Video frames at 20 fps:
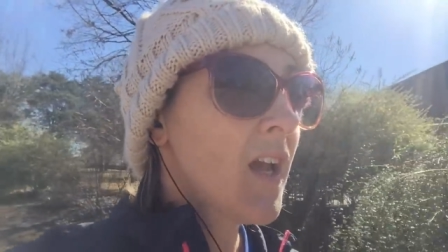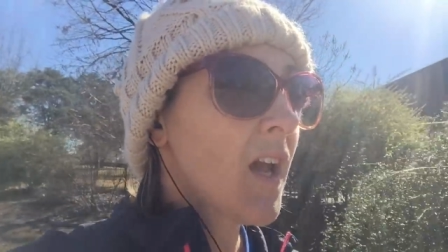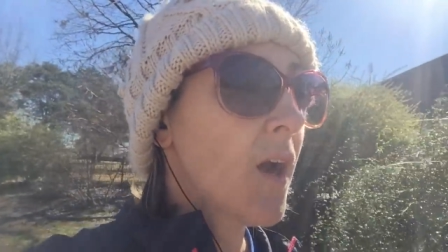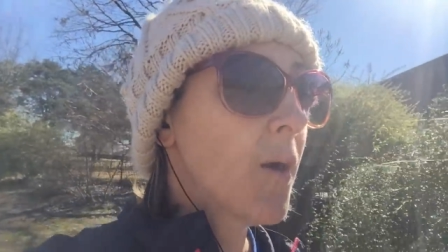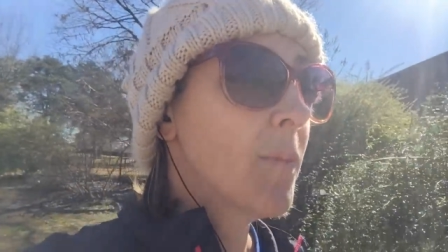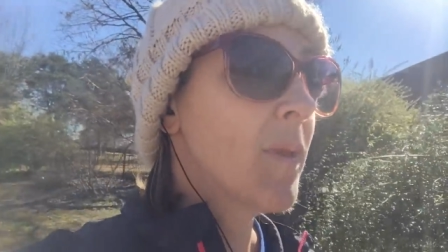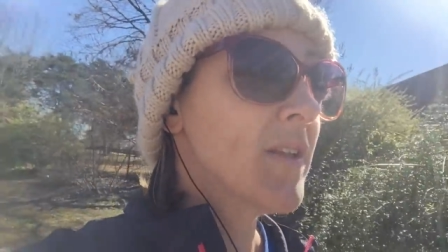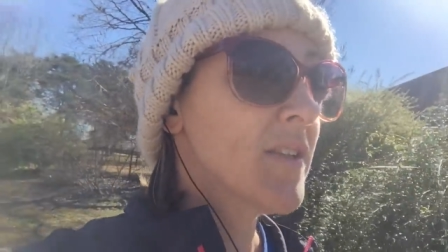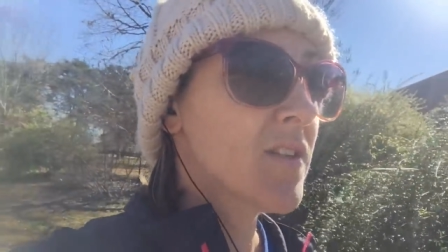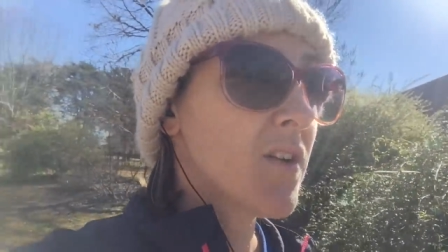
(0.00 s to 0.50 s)

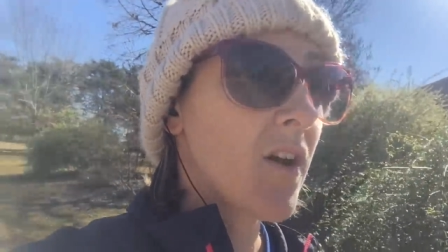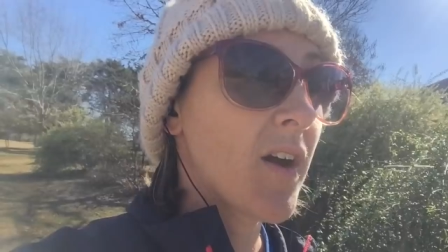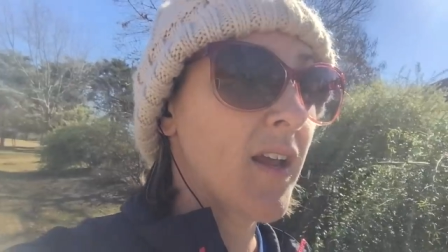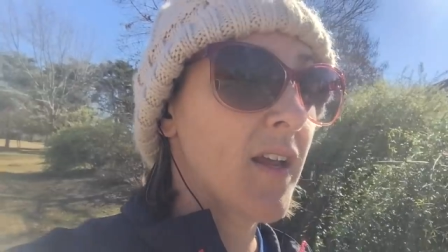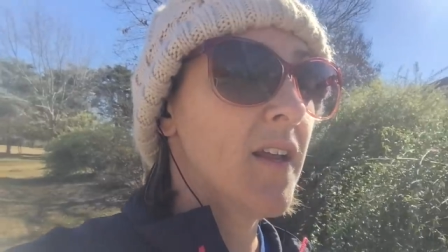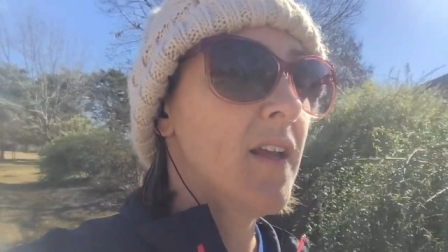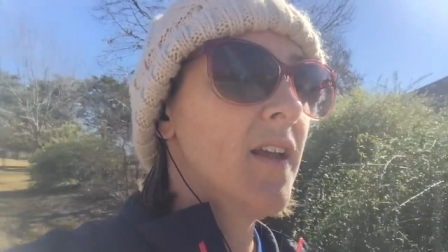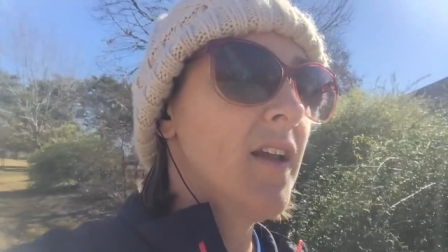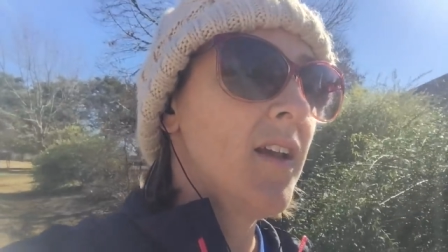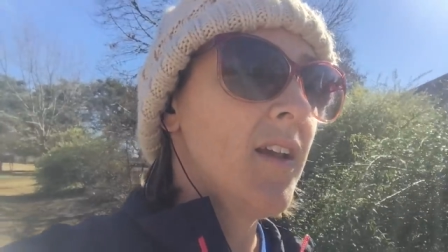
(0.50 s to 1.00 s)
Um, that's not,
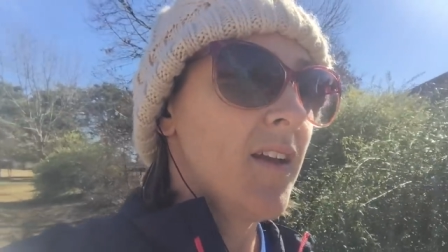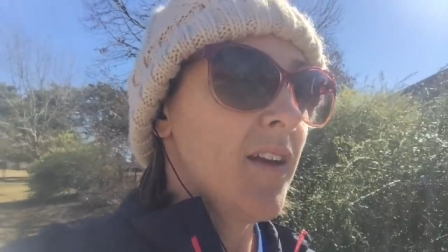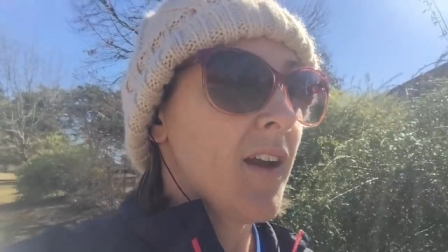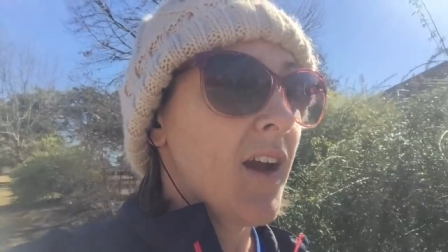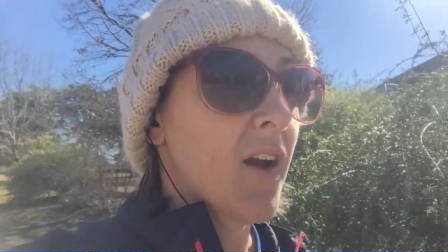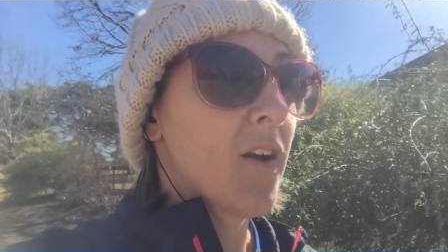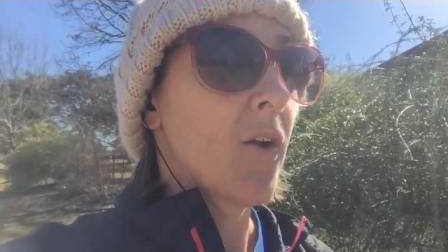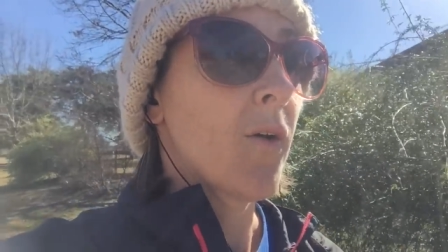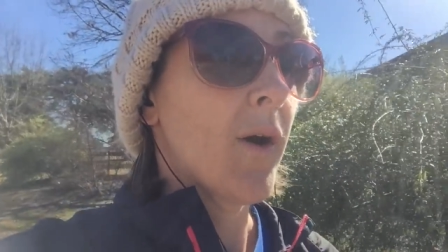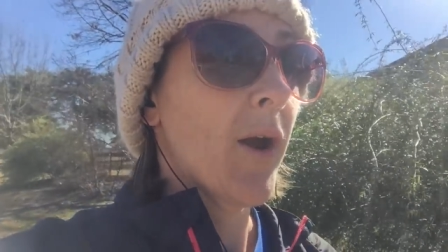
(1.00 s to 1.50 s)

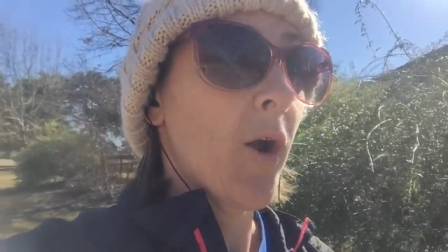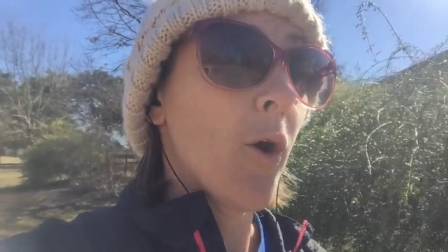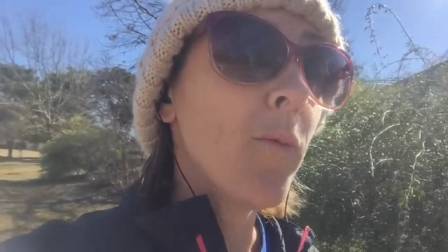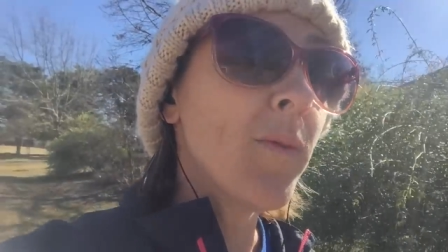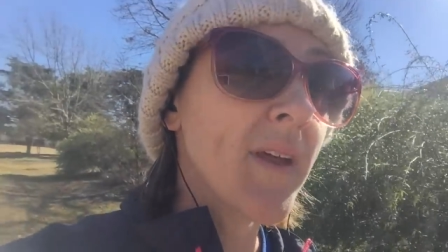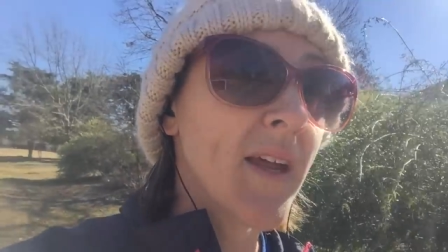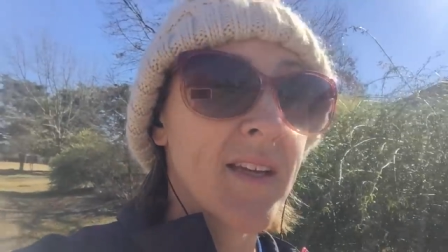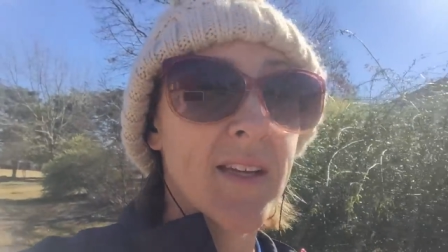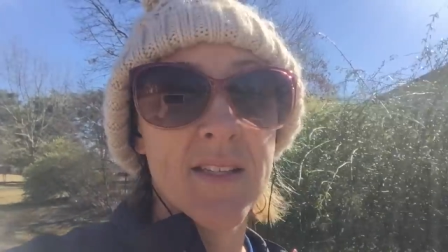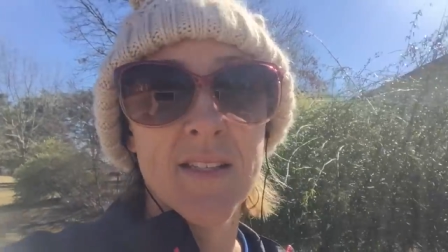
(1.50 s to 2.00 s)
I you know, I
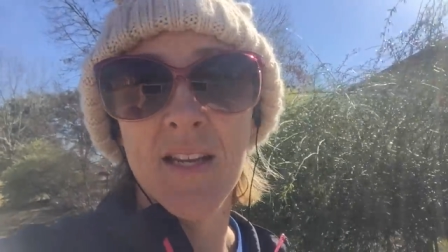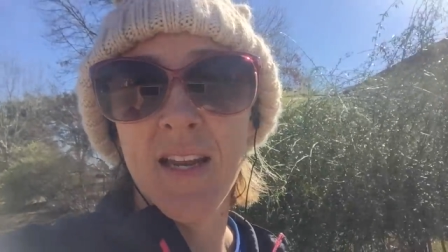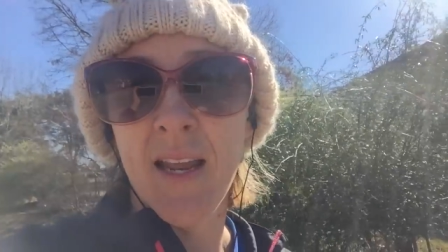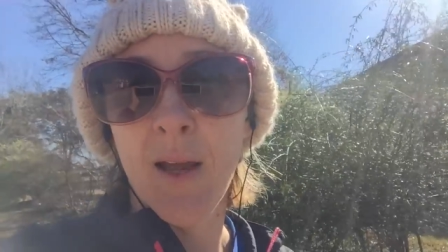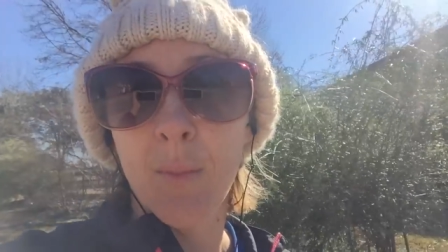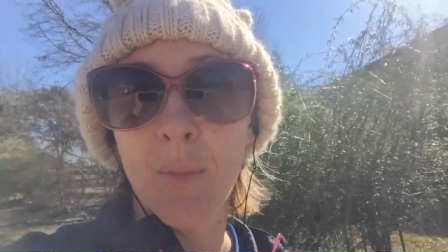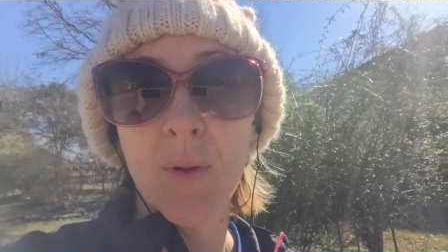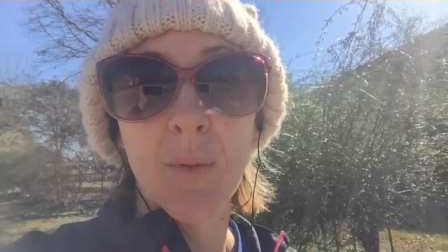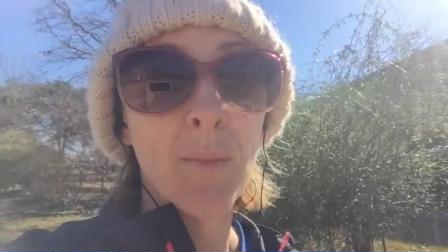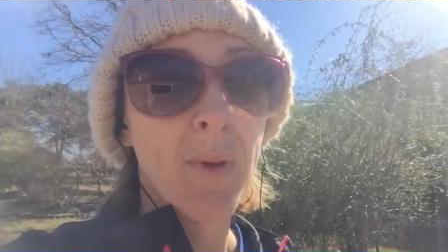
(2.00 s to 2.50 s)
hope that doesn't
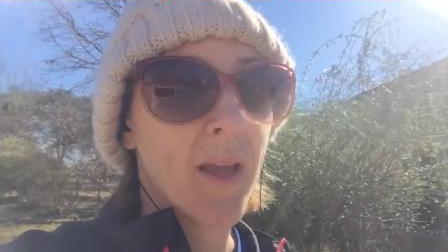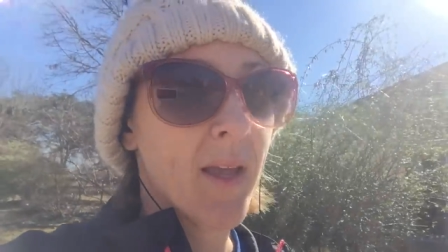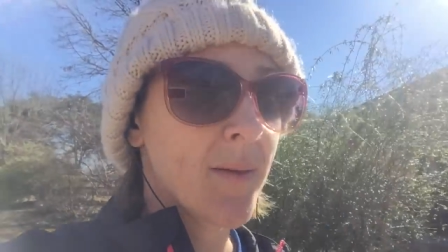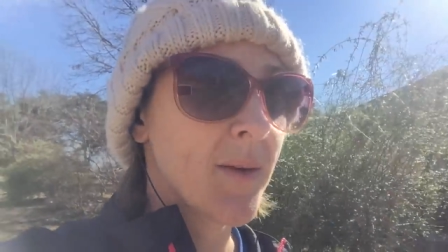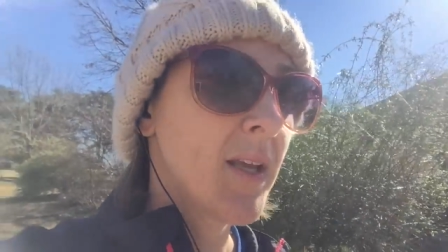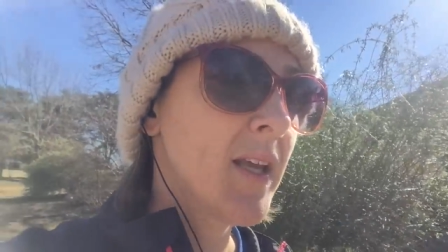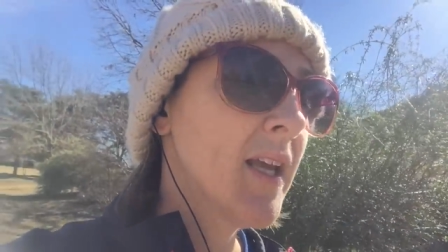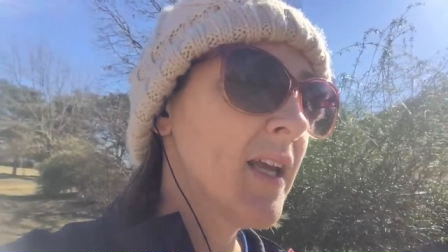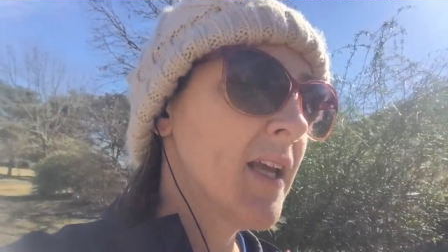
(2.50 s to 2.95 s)
happen, but